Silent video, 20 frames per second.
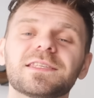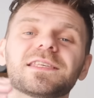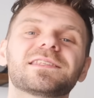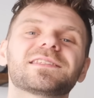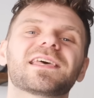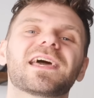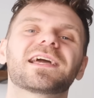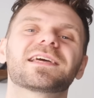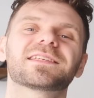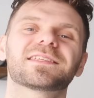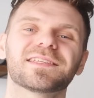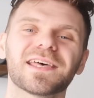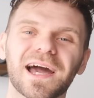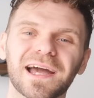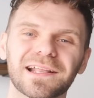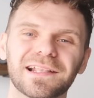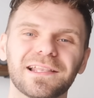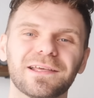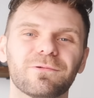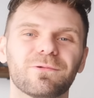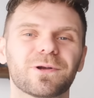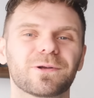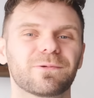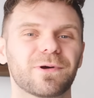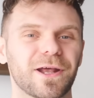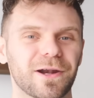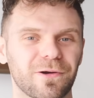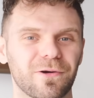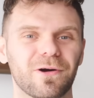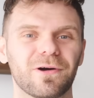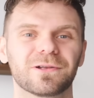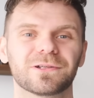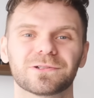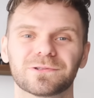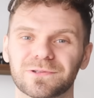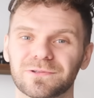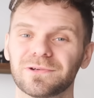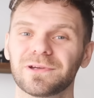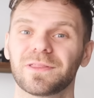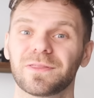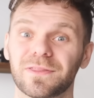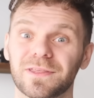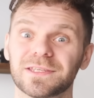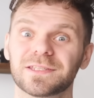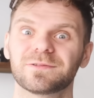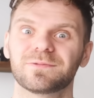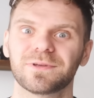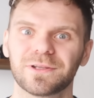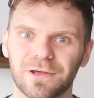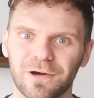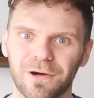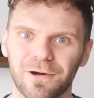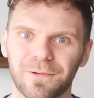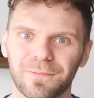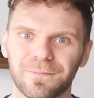is exactly what we are going to do in this video.